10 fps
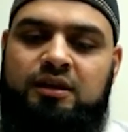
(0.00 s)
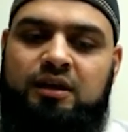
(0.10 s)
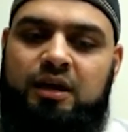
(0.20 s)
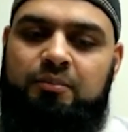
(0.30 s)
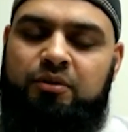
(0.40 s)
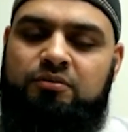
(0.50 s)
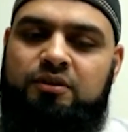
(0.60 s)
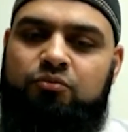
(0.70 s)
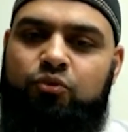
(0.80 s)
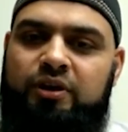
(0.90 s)
about
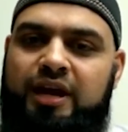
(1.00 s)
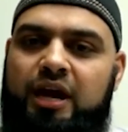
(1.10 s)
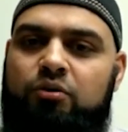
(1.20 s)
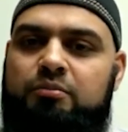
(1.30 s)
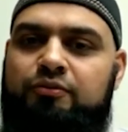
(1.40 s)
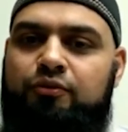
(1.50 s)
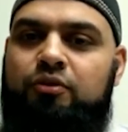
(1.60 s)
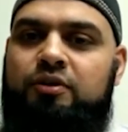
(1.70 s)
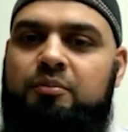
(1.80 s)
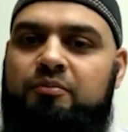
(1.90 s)
1 hour
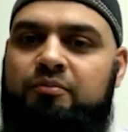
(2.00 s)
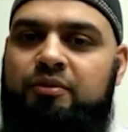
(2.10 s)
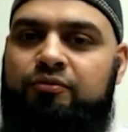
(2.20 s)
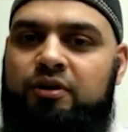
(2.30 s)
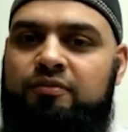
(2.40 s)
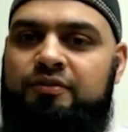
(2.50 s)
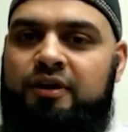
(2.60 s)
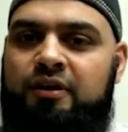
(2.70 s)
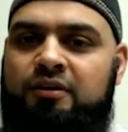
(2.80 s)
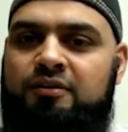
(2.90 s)
before
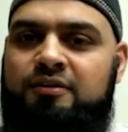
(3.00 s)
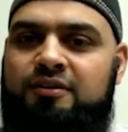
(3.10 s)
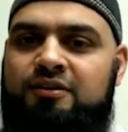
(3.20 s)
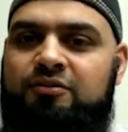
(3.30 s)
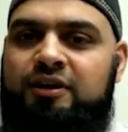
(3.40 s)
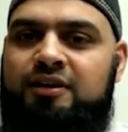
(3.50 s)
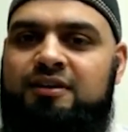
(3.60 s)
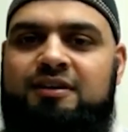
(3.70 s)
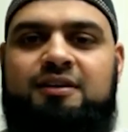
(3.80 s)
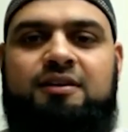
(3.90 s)
iftar, right?
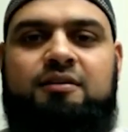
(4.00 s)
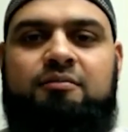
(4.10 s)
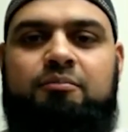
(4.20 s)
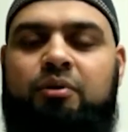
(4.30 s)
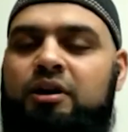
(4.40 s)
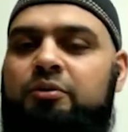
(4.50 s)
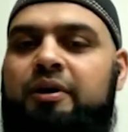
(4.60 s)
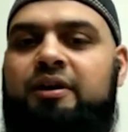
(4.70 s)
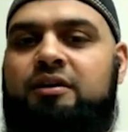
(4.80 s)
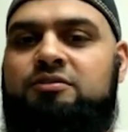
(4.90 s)
Body weight
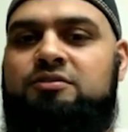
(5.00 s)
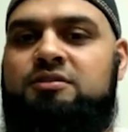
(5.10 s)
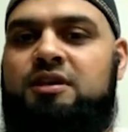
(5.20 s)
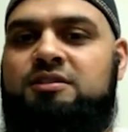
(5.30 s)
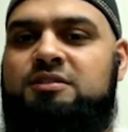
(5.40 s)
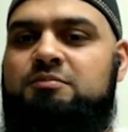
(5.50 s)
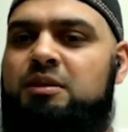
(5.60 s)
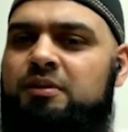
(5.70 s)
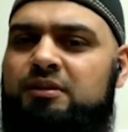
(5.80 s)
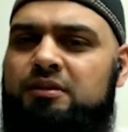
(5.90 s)
exercises, maybe
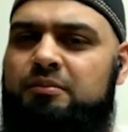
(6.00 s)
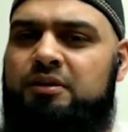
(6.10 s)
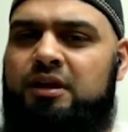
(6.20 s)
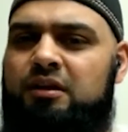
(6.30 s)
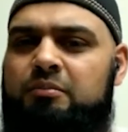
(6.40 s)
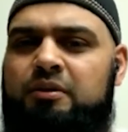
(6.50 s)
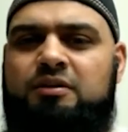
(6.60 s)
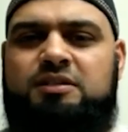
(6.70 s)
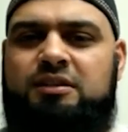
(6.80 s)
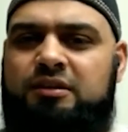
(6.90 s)
a little bit of kettlebells,
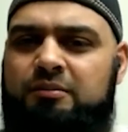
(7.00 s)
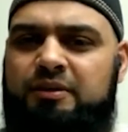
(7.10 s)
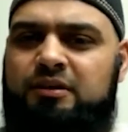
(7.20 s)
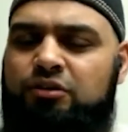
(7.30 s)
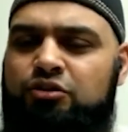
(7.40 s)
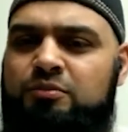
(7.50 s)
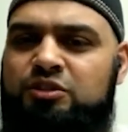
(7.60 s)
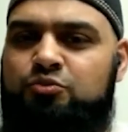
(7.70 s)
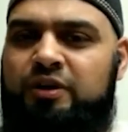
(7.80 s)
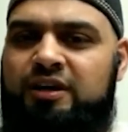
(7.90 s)
a little bit, not too much
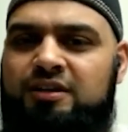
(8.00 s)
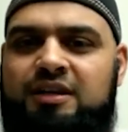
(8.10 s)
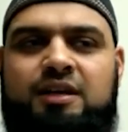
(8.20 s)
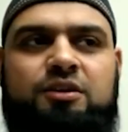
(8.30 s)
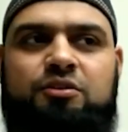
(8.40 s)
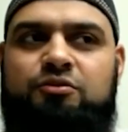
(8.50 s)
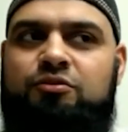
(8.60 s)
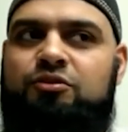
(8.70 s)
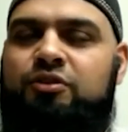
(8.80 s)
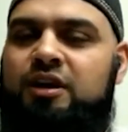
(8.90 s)
weight. You're
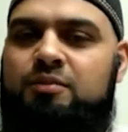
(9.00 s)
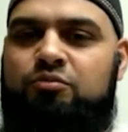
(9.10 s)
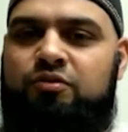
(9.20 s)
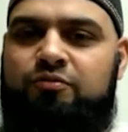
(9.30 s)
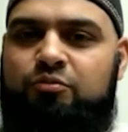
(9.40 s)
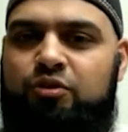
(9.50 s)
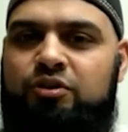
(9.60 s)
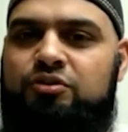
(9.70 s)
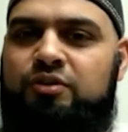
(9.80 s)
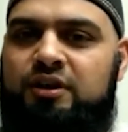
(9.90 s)
trying to move more. You're
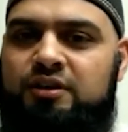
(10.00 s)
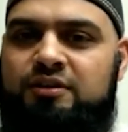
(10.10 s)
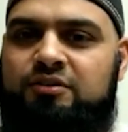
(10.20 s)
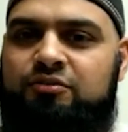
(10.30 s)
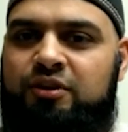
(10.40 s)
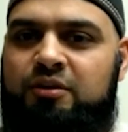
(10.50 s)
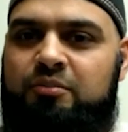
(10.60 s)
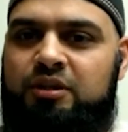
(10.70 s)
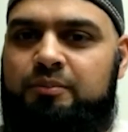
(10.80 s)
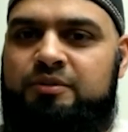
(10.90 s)
trying to
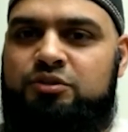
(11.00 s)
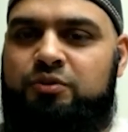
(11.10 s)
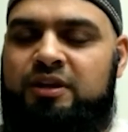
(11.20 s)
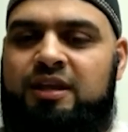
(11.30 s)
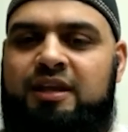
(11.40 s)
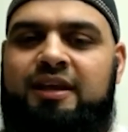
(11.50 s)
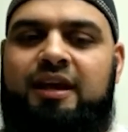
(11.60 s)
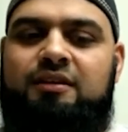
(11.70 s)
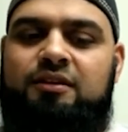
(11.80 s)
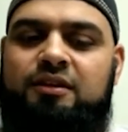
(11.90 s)
build up a sweat.
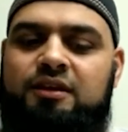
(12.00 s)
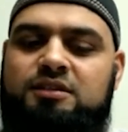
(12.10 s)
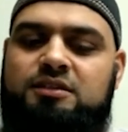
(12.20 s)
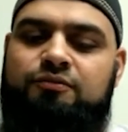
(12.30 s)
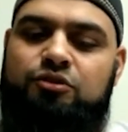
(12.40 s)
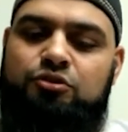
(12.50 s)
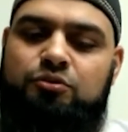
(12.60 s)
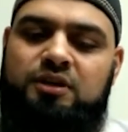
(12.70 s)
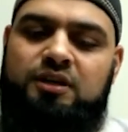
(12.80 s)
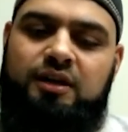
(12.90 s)
And the thing is, if you're doing
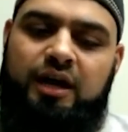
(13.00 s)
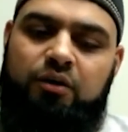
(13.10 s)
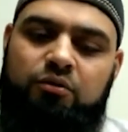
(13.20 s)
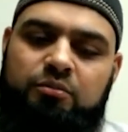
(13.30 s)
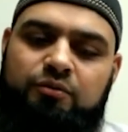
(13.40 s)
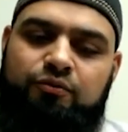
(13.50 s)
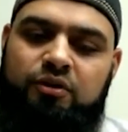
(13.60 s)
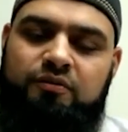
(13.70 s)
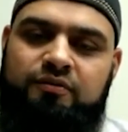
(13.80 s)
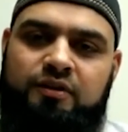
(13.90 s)
it an hour before
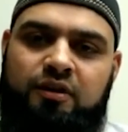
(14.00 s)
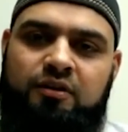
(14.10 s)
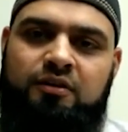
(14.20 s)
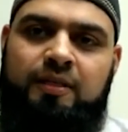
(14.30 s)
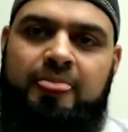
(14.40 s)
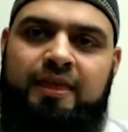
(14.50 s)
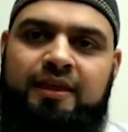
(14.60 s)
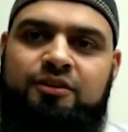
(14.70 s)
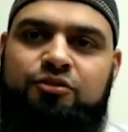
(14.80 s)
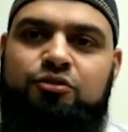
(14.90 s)
iftar,
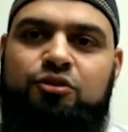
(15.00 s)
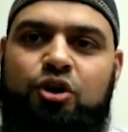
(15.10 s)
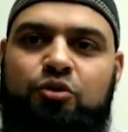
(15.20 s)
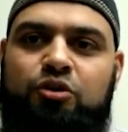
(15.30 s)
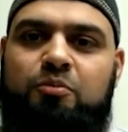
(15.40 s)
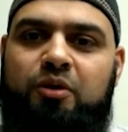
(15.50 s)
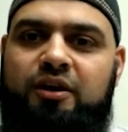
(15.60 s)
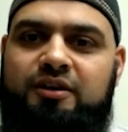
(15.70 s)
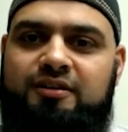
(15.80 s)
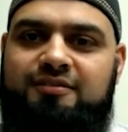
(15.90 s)
you know your
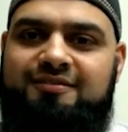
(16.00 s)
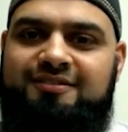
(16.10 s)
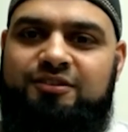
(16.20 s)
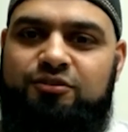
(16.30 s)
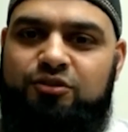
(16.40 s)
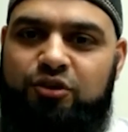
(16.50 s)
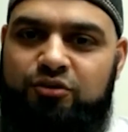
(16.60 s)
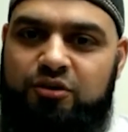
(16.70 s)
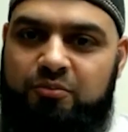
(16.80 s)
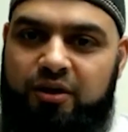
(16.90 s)
body. You know
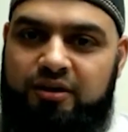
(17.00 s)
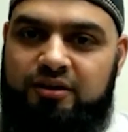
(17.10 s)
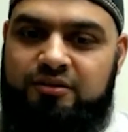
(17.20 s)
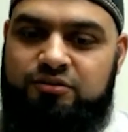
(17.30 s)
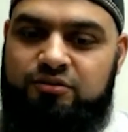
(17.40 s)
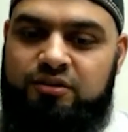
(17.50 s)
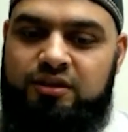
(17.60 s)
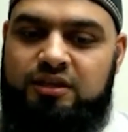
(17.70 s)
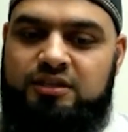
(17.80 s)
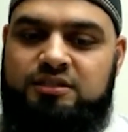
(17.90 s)
your body. So the
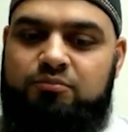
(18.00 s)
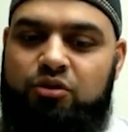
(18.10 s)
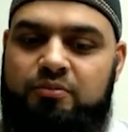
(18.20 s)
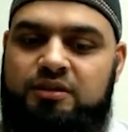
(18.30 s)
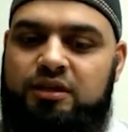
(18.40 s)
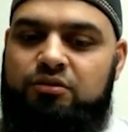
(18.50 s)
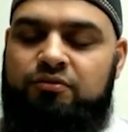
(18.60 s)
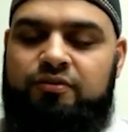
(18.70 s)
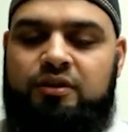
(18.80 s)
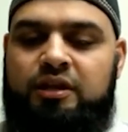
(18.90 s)
thing is, the moment that you
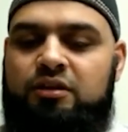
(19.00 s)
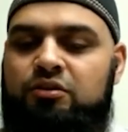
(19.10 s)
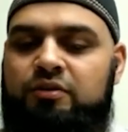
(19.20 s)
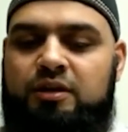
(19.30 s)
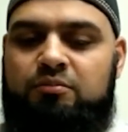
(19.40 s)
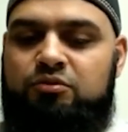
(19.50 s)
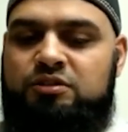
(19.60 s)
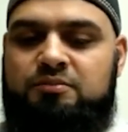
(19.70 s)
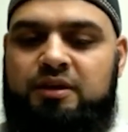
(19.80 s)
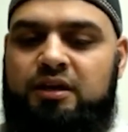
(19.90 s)
feel, hey, you know what, I'm
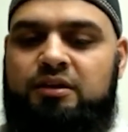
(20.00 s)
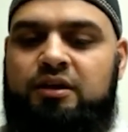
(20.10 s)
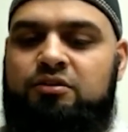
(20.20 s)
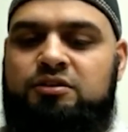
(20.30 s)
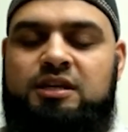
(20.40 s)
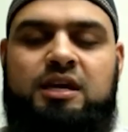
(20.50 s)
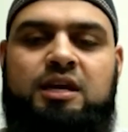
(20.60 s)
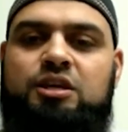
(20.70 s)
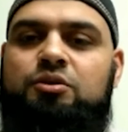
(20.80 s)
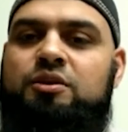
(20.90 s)
losing my energy,
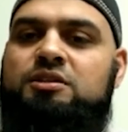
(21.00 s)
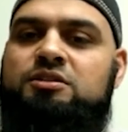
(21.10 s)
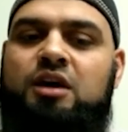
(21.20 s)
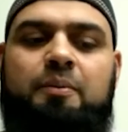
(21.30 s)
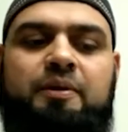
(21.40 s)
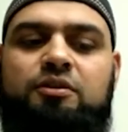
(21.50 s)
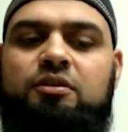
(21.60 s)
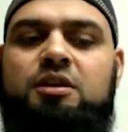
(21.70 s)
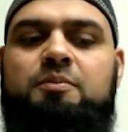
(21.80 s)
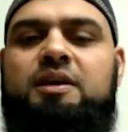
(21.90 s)
you can stop, and you're
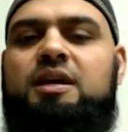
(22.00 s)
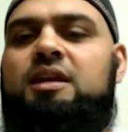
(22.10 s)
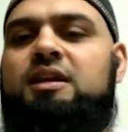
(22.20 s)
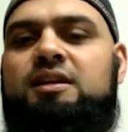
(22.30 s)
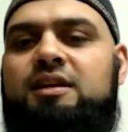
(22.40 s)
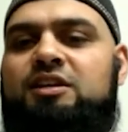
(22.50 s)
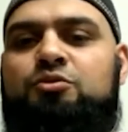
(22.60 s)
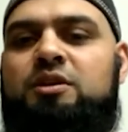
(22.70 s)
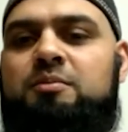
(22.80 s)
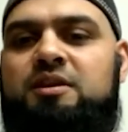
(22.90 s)
going to be eating in like
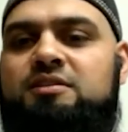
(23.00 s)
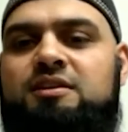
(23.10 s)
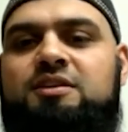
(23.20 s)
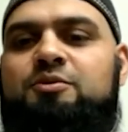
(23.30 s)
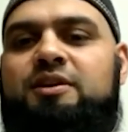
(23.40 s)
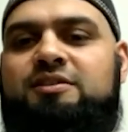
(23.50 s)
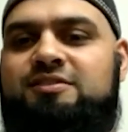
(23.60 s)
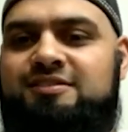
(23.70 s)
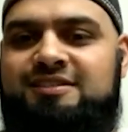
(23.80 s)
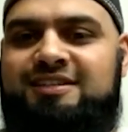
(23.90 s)
20 minutes anyways,
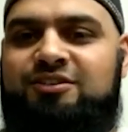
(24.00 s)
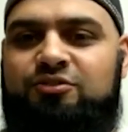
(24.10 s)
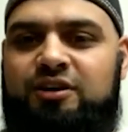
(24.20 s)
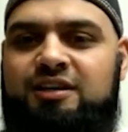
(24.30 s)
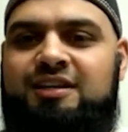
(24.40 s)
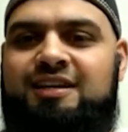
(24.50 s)
right?